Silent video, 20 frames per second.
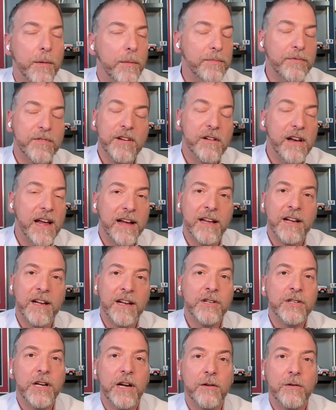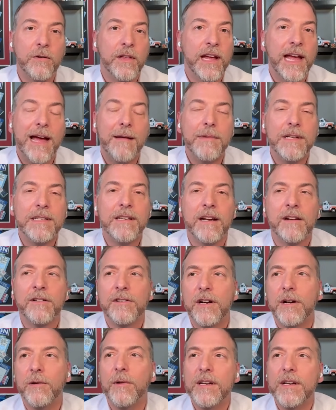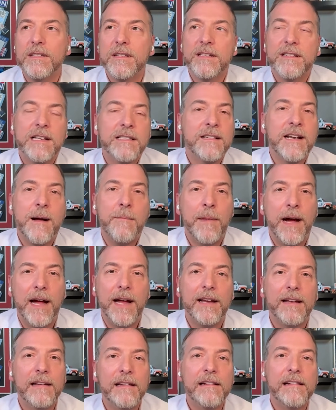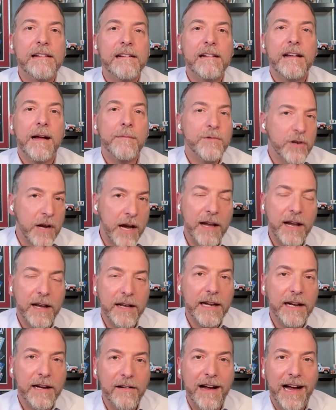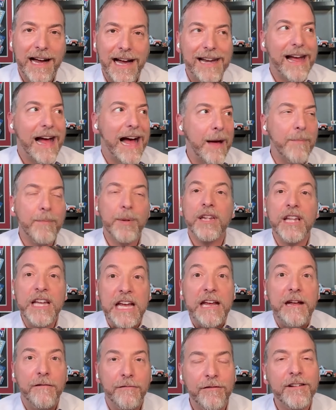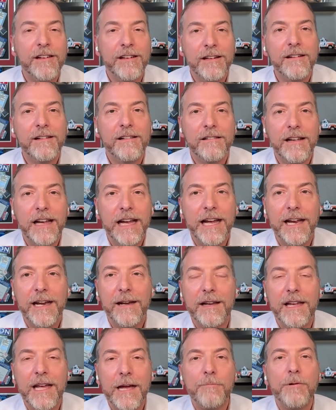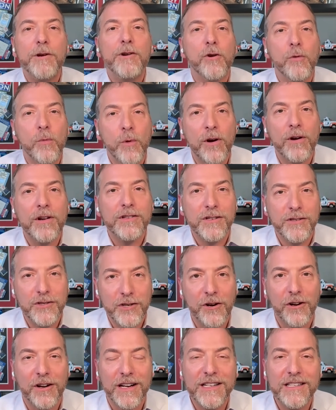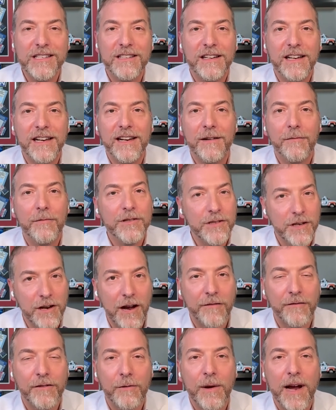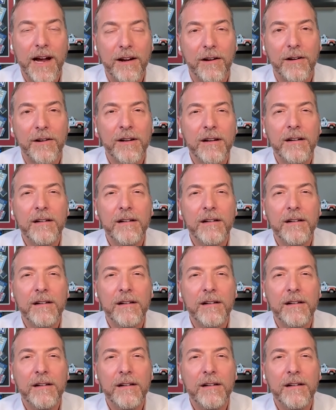I'm still not going to share who the cabinet secretary was because that's not I'm trying, I believe in keeping your word as a journalist, and it was an off the record